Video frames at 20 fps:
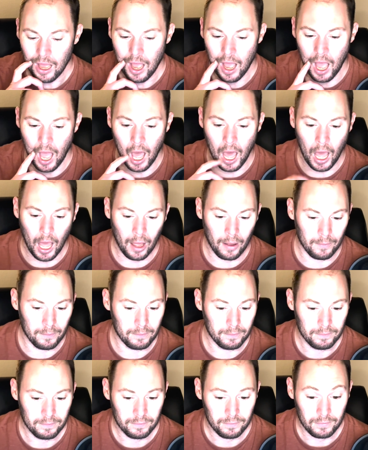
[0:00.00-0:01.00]

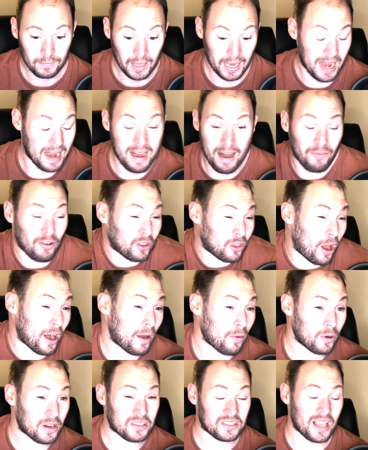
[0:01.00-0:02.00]
And I never thought
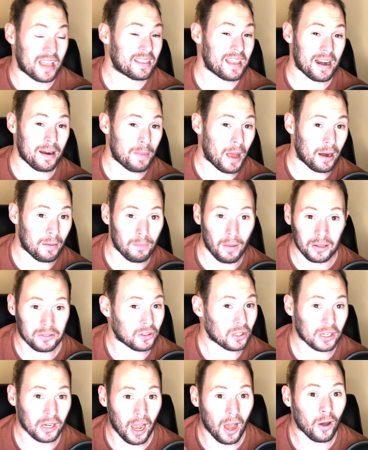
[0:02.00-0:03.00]
I would have said that about a
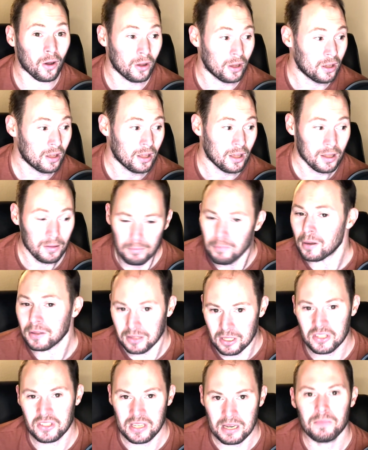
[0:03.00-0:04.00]
month ago. But
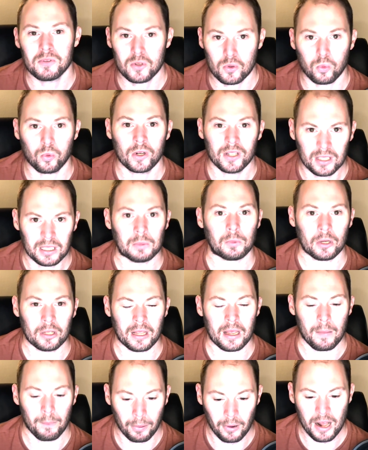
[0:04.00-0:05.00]
this team has really,
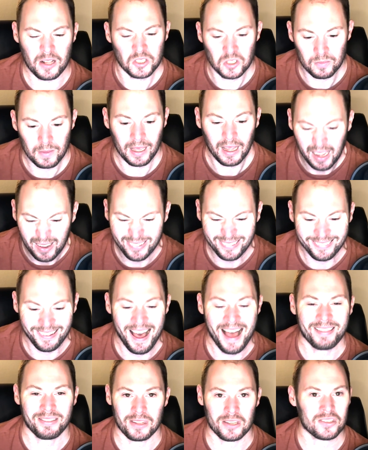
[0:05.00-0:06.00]
really impressed me a
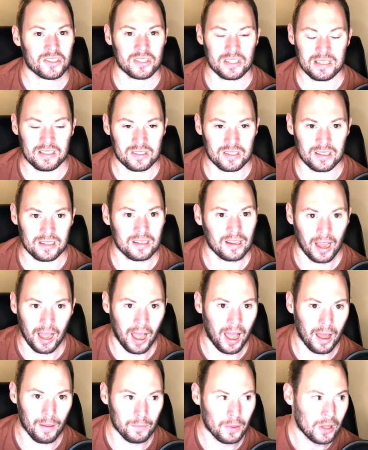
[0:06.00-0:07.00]
lot this season,
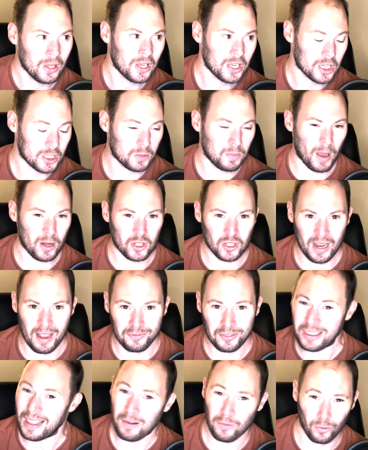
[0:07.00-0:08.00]
especially
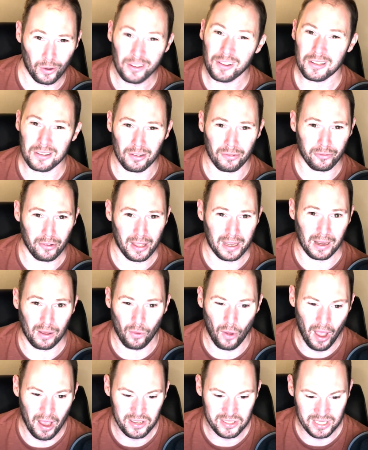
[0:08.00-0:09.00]
after that really deflating
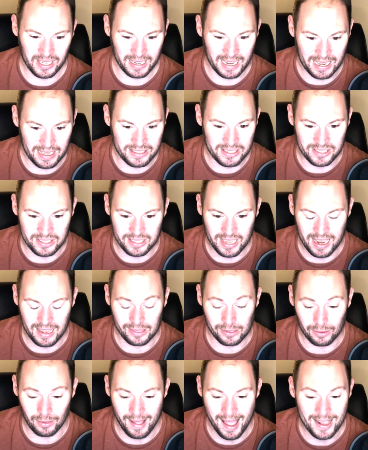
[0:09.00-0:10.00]
loss to Kansas State
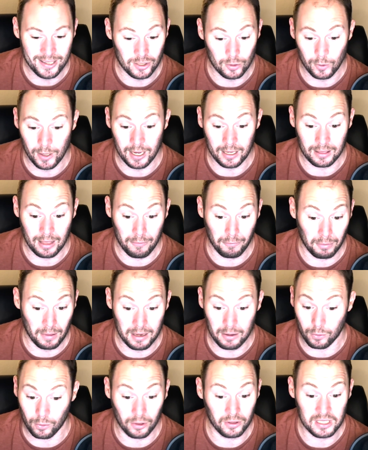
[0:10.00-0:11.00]
last week. They've
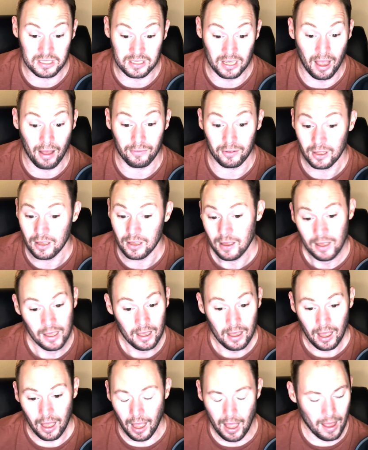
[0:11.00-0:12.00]
played really tough.
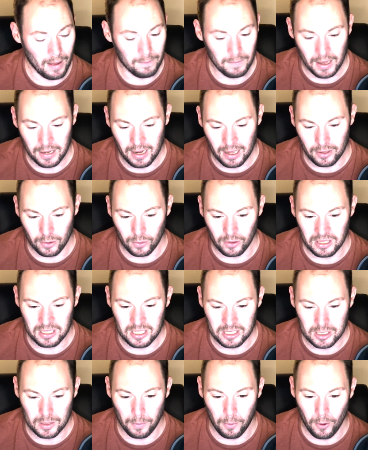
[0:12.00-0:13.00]
Another really
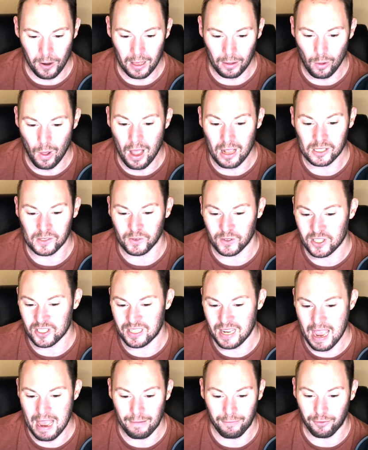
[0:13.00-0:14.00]
disappointing loss for
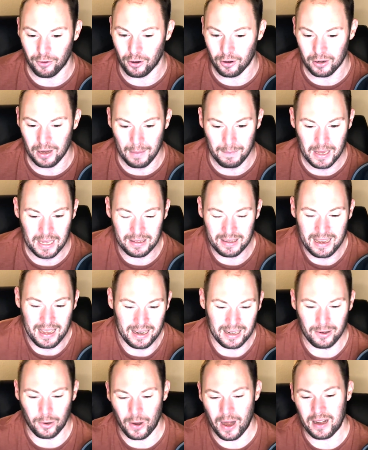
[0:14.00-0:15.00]
Stanford. I mean,
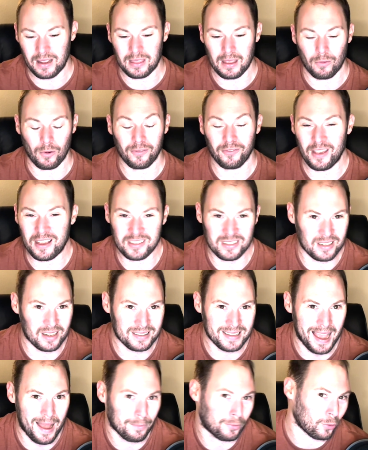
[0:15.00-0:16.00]
yeah, granted, they were facing a
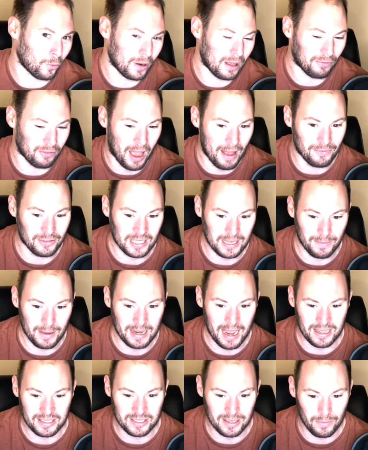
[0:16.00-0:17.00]
top 25 team
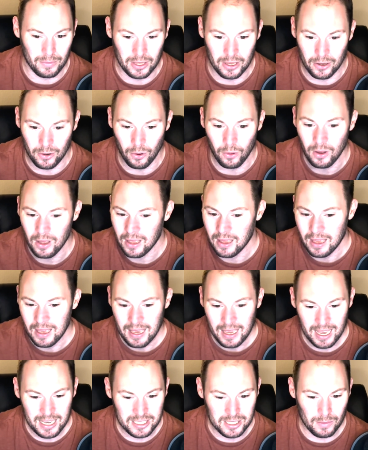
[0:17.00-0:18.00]
in SMU.
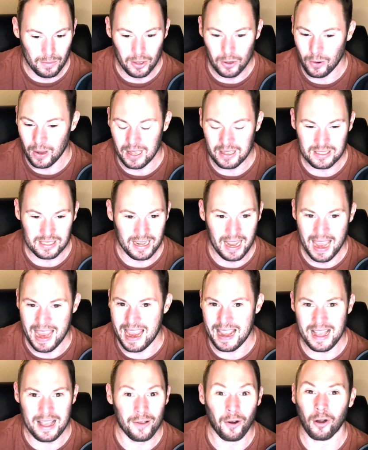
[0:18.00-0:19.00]
SMU hits an
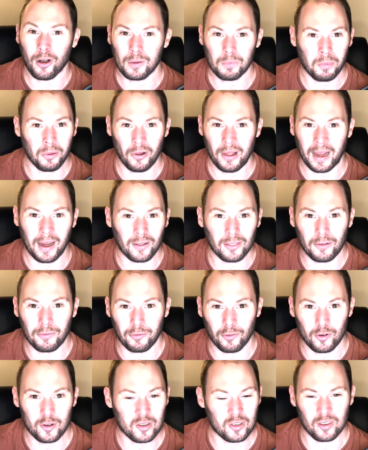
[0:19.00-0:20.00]
80-yard play on the
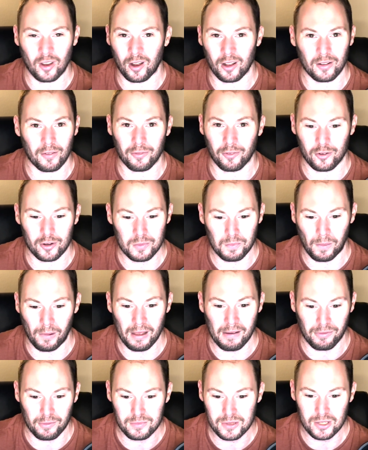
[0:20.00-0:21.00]
first
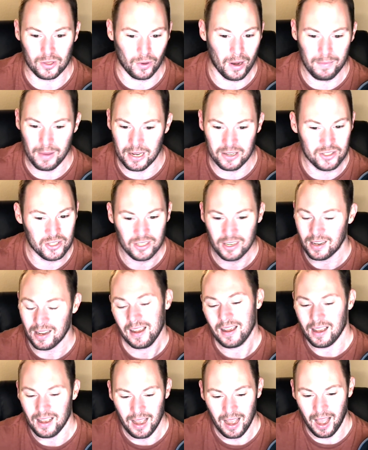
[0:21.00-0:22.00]
play from scrimmage,
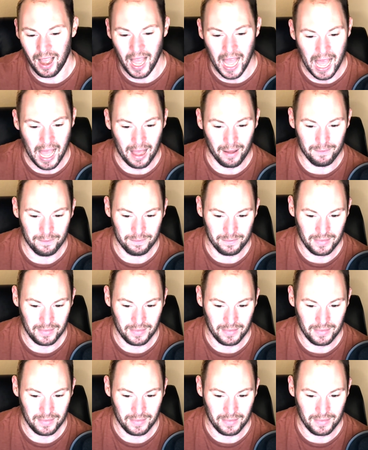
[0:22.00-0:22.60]
and